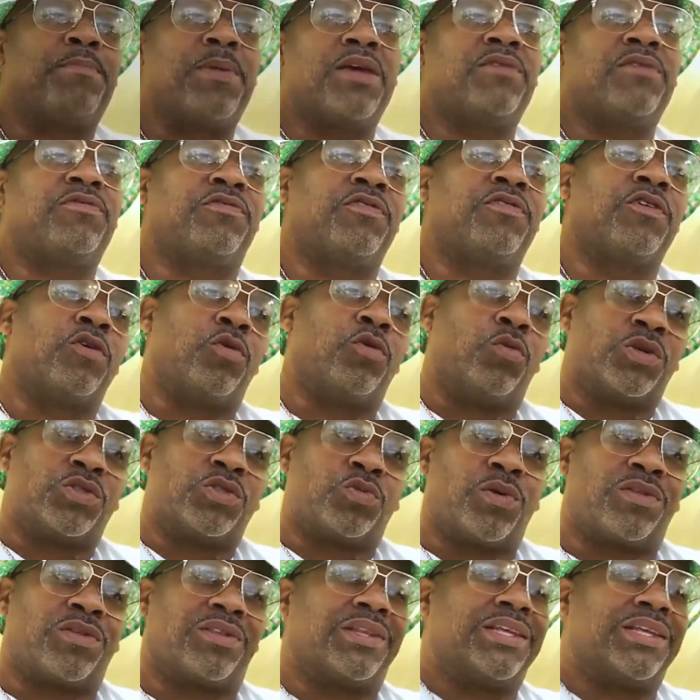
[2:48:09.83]
beef was
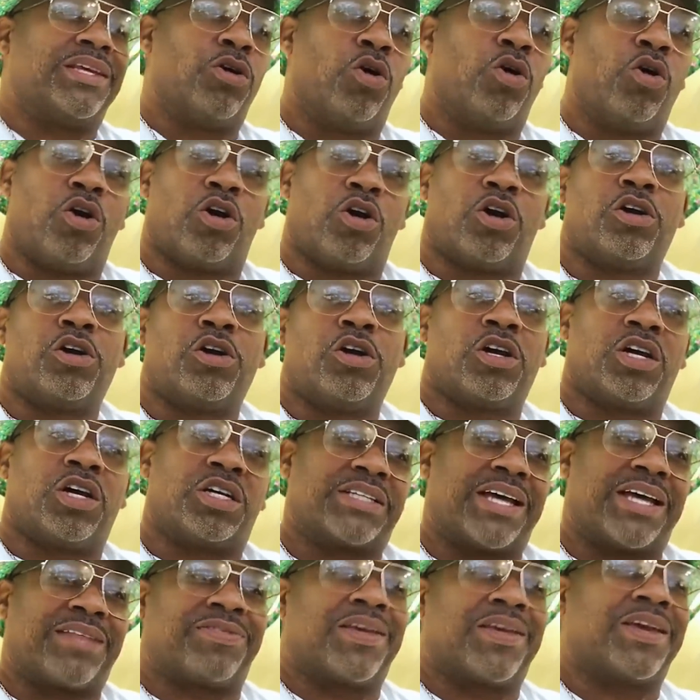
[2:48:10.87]
with Lior because
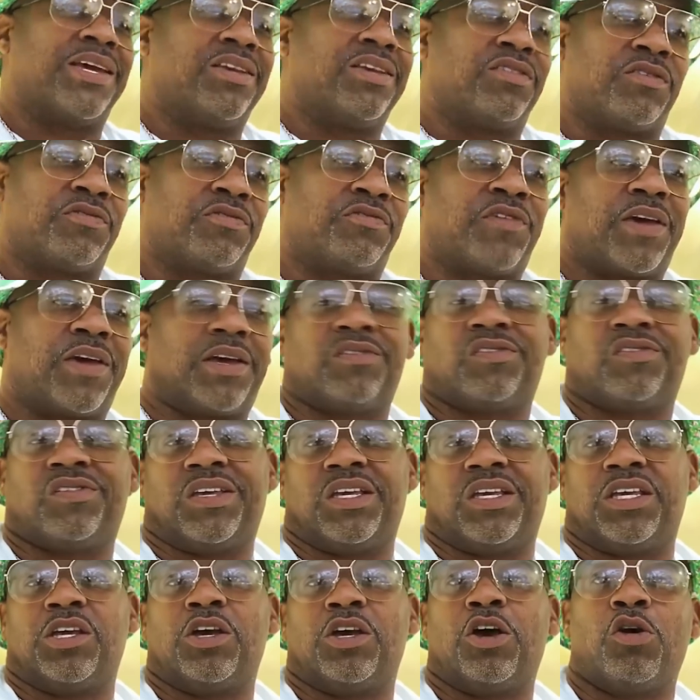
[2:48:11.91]
I think he's a fake
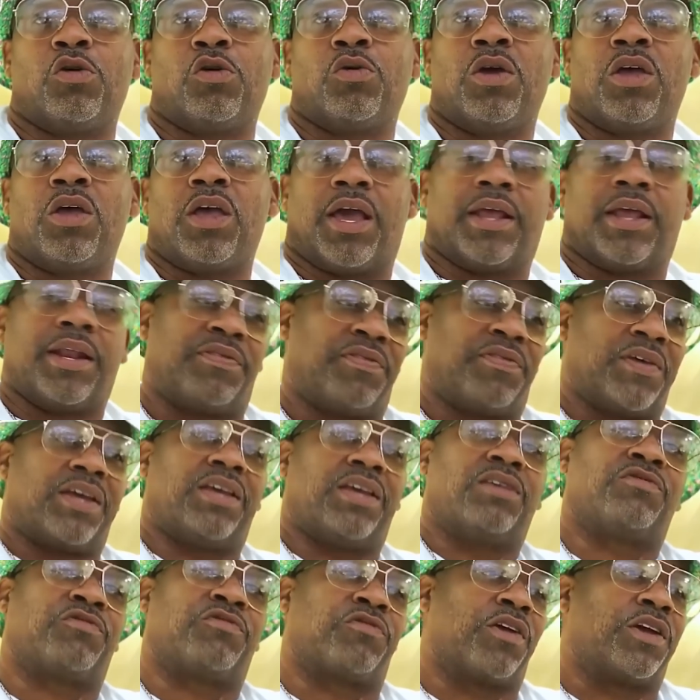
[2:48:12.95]
CEO and I think
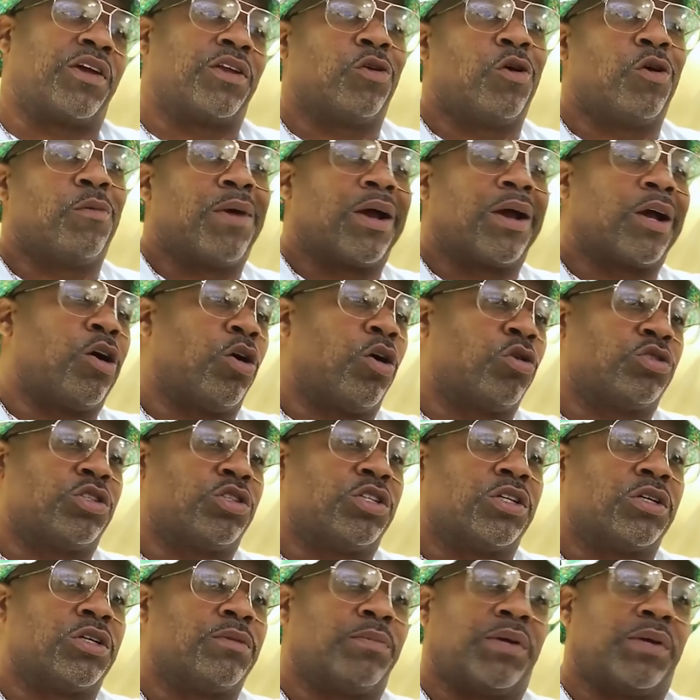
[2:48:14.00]
he's fronting on my
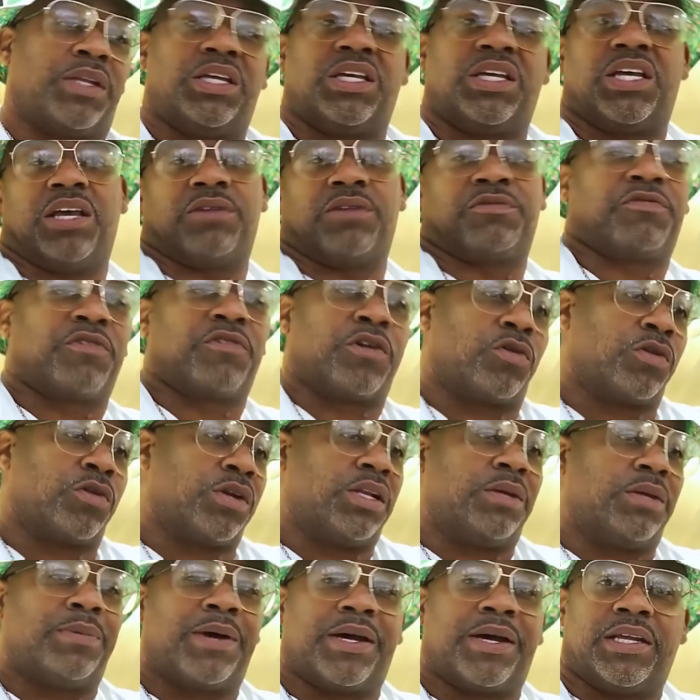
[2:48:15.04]
culture, but he can't front on
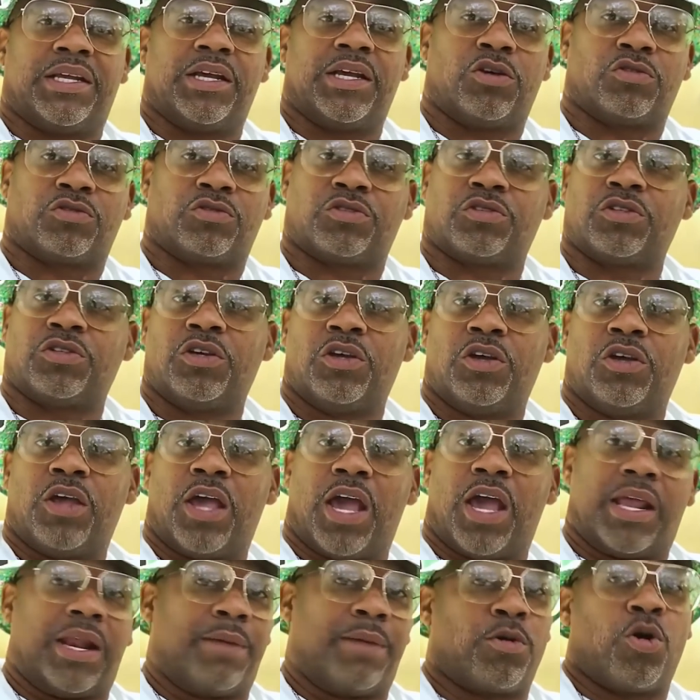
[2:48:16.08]
anybody else.
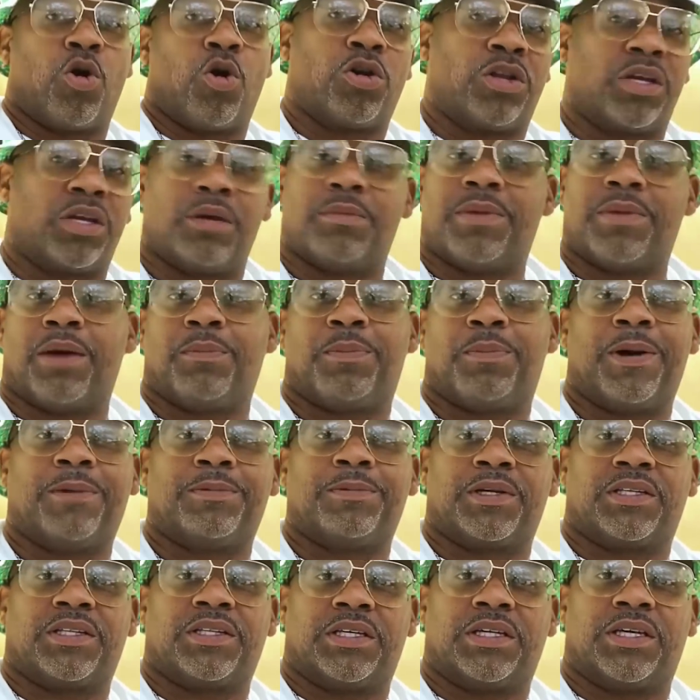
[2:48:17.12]
And I'm calling him out
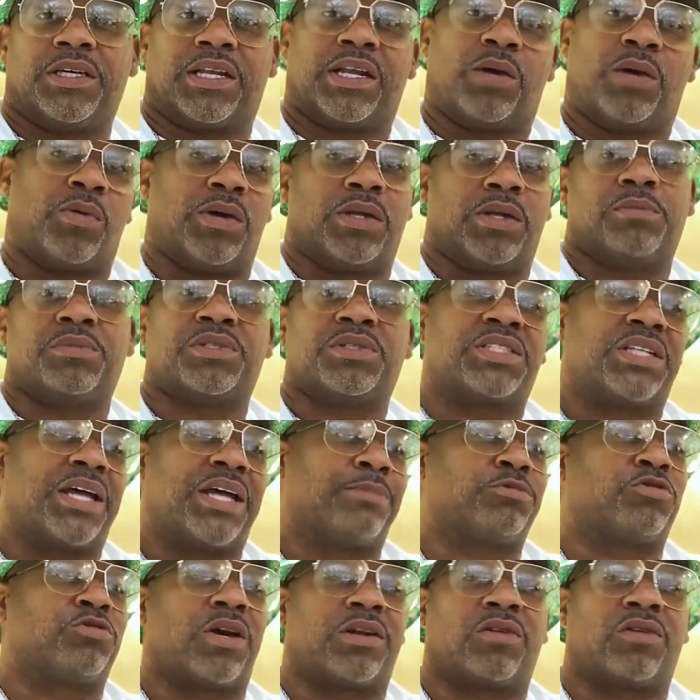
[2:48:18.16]
publicly and I want him to
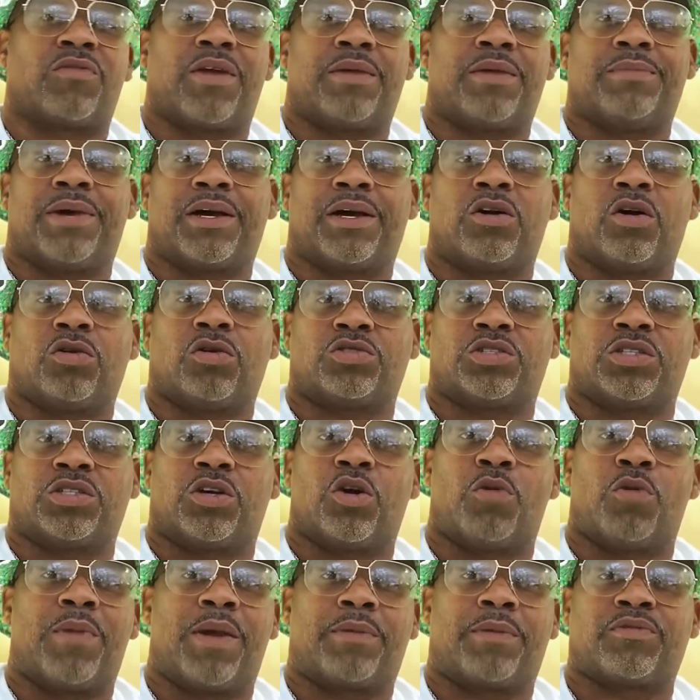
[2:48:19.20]
stop trying to rape my culture,
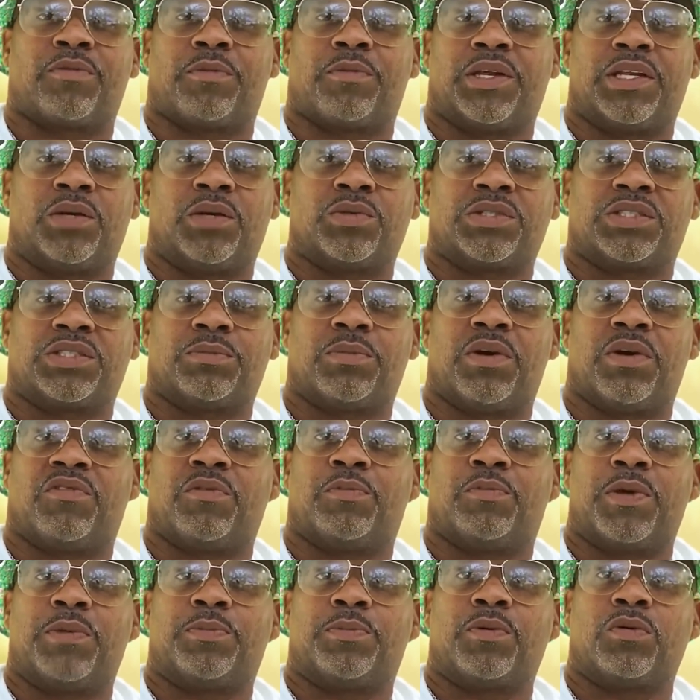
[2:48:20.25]
go make some money with some other
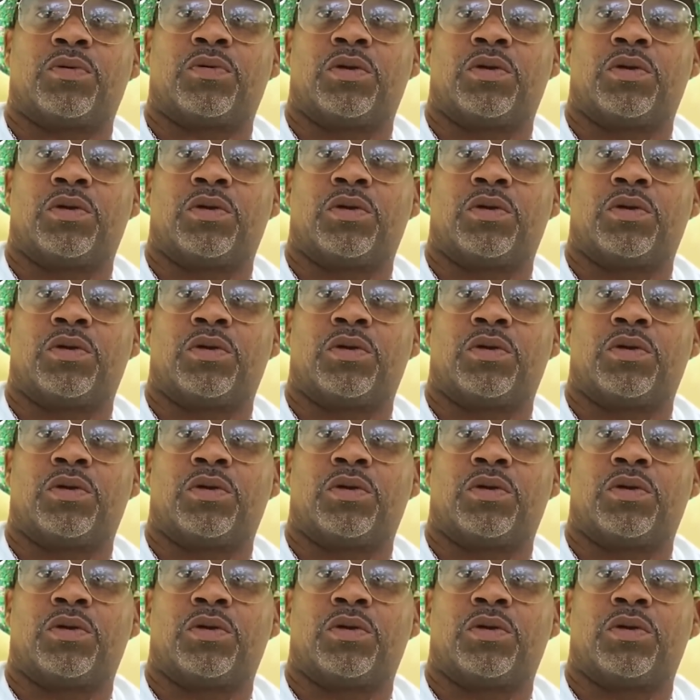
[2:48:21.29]
people.